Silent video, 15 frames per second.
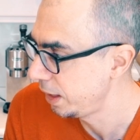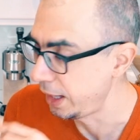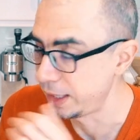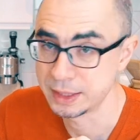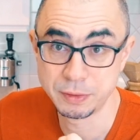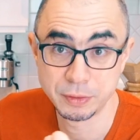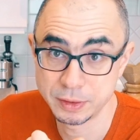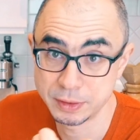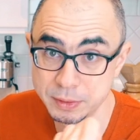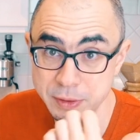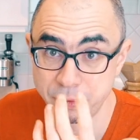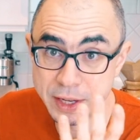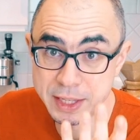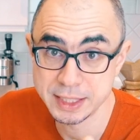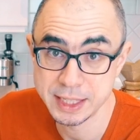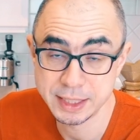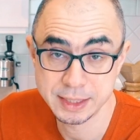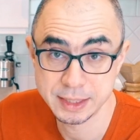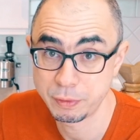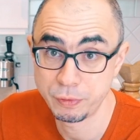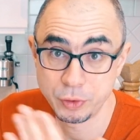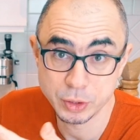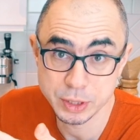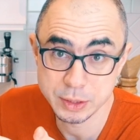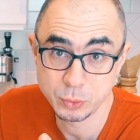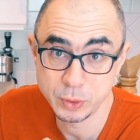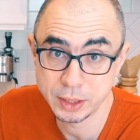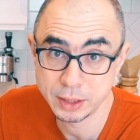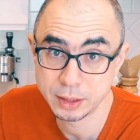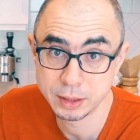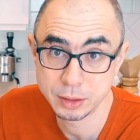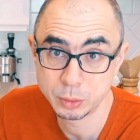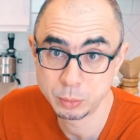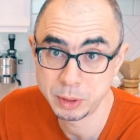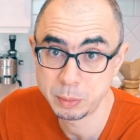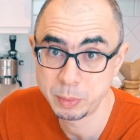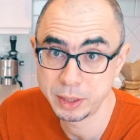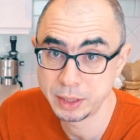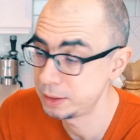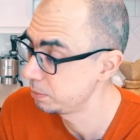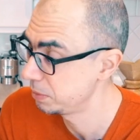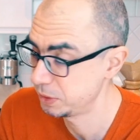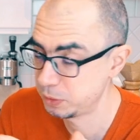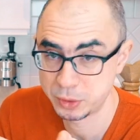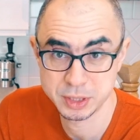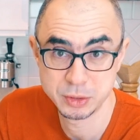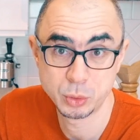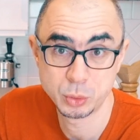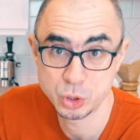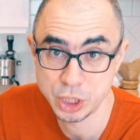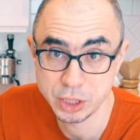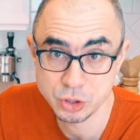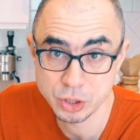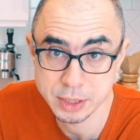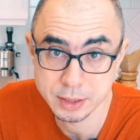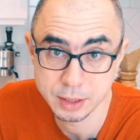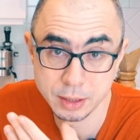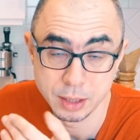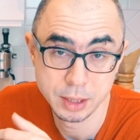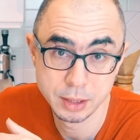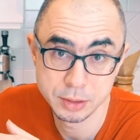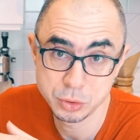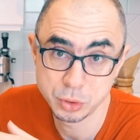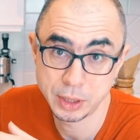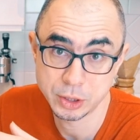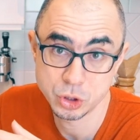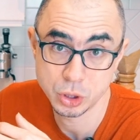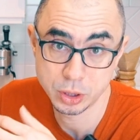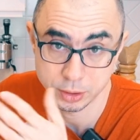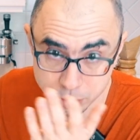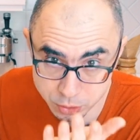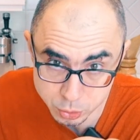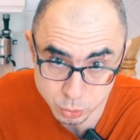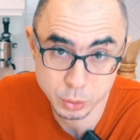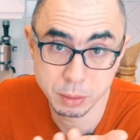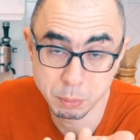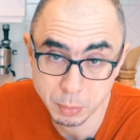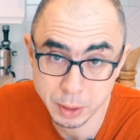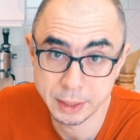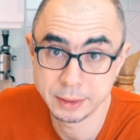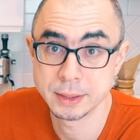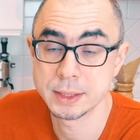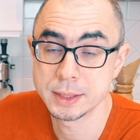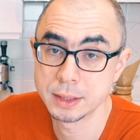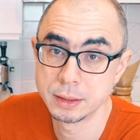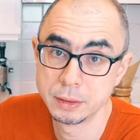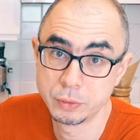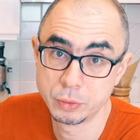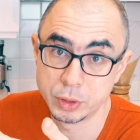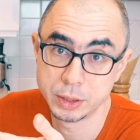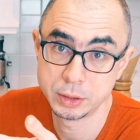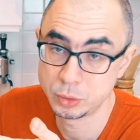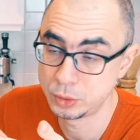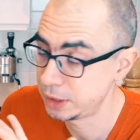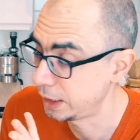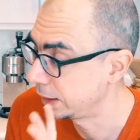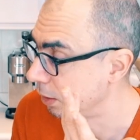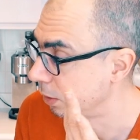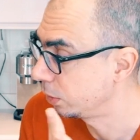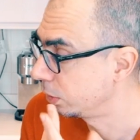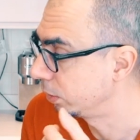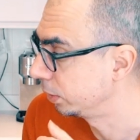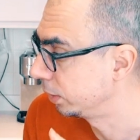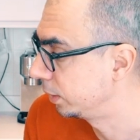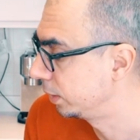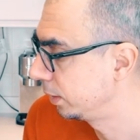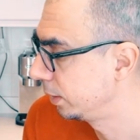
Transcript: And the funny thing, the first week on Berberine, there was no changes. So it actually took a month for it to take hold.